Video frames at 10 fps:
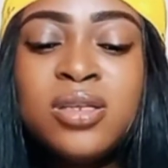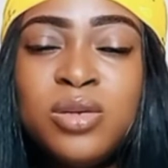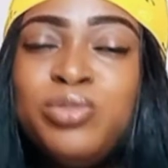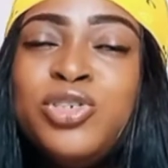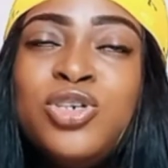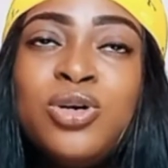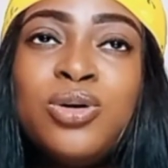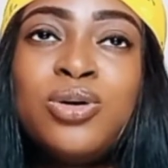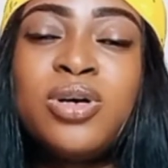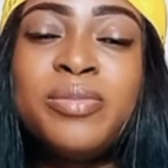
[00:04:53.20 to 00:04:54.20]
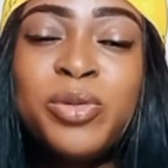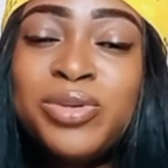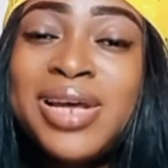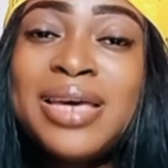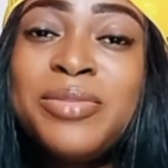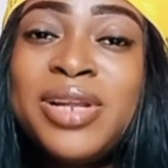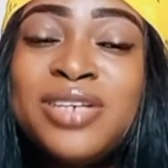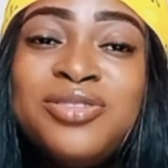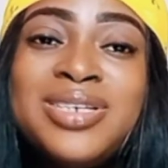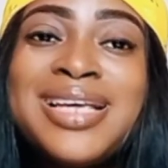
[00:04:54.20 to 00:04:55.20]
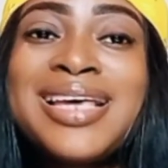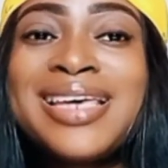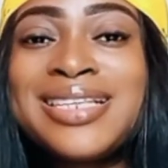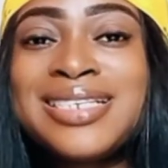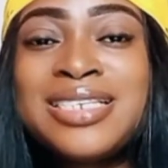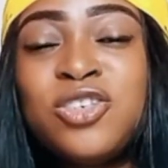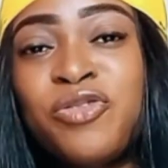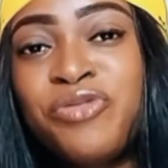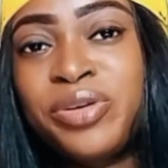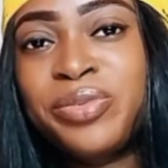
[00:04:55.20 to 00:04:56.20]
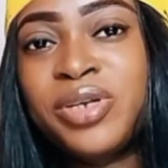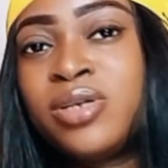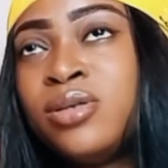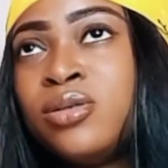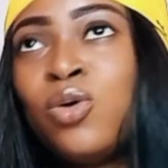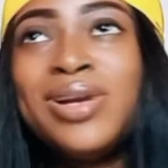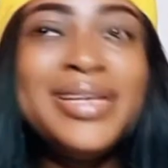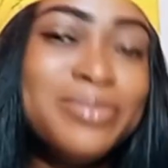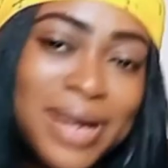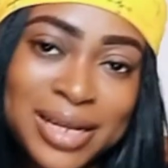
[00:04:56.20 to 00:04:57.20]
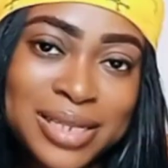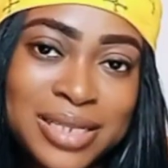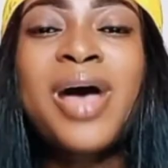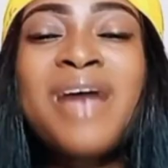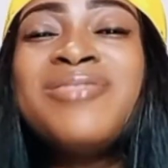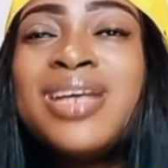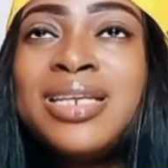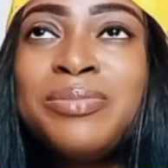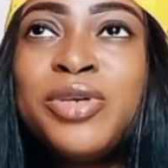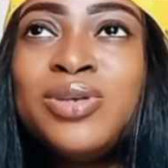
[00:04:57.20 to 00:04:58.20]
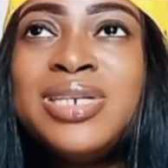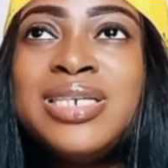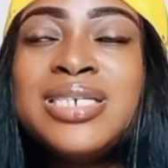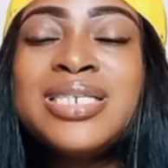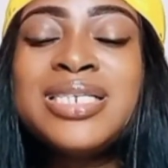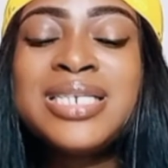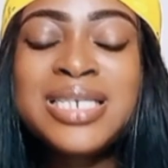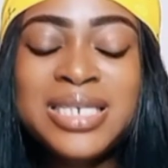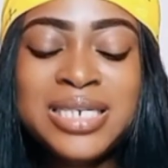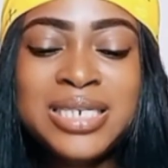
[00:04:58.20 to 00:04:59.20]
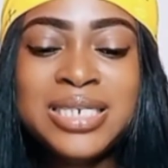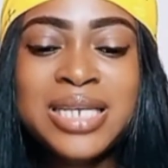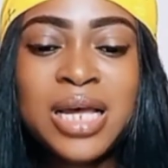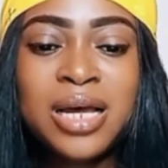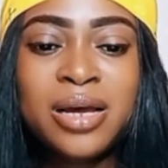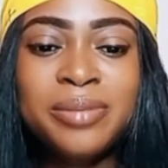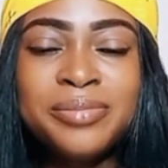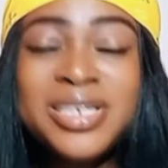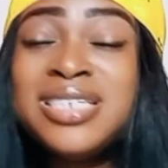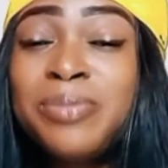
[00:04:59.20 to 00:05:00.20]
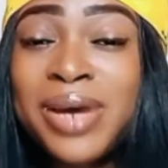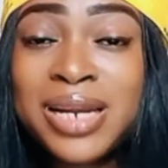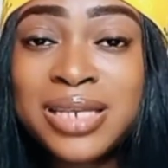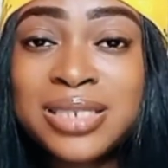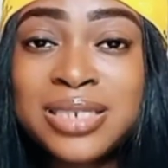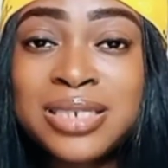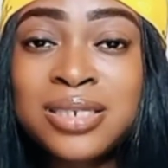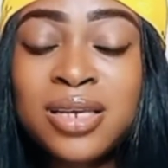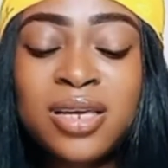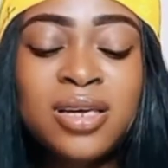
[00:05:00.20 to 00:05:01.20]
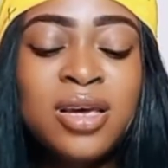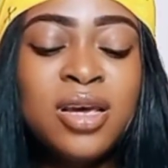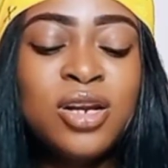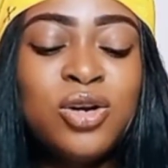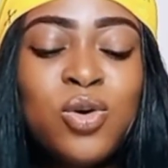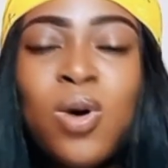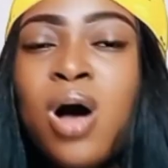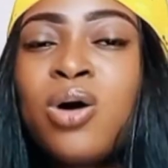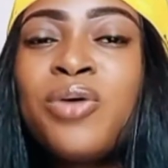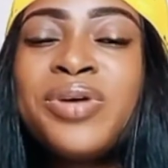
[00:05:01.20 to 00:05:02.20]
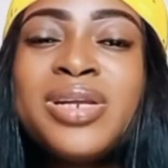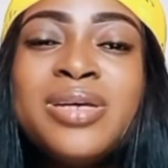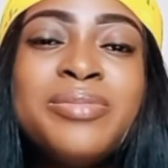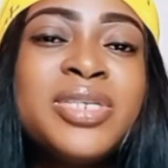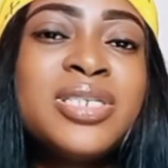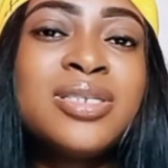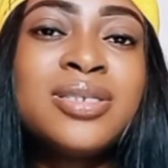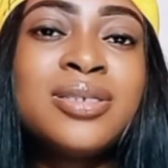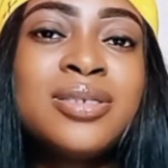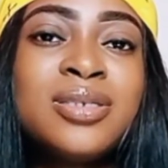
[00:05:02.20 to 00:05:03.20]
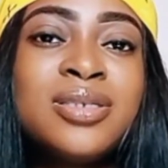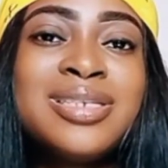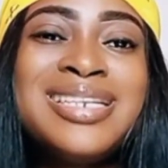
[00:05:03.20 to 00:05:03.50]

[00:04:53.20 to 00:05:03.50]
They put your um, they put their email address and get your freebie or lead magnet. Having an email list is um, independent. Okay, no algorithm is is